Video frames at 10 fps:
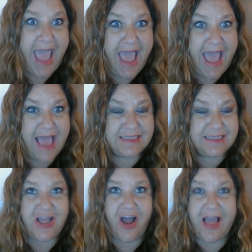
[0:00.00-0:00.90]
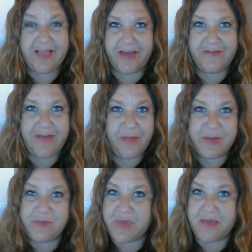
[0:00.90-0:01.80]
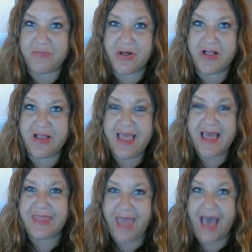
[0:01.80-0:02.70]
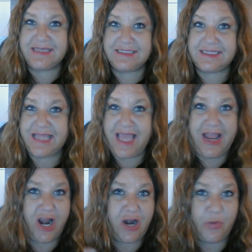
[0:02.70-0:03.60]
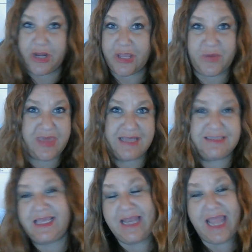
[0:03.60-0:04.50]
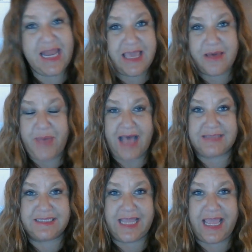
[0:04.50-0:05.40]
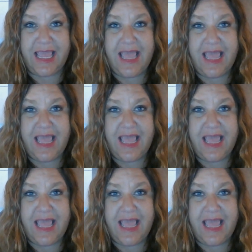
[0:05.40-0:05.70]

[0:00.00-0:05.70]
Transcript: And I love helping people that are working with kids in any capacity